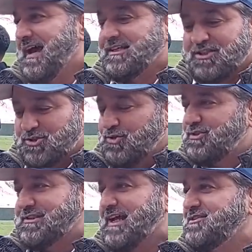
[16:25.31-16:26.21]
It's a
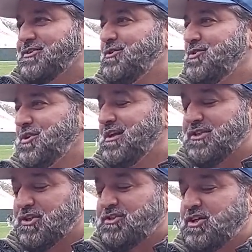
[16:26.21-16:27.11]
two-state solution.
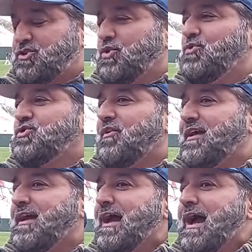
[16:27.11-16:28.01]

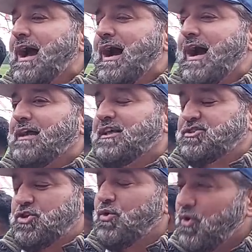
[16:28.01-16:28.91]

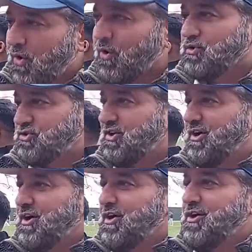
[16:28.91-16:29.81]
There's two laws,
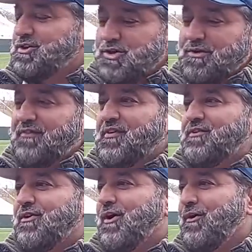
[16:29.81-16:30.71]
two
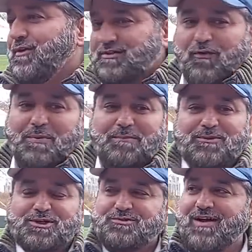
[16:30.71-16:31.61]
different roads for
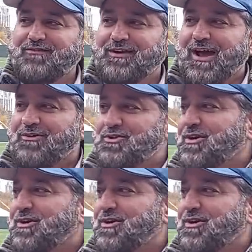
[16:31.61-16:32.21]
people to travel down.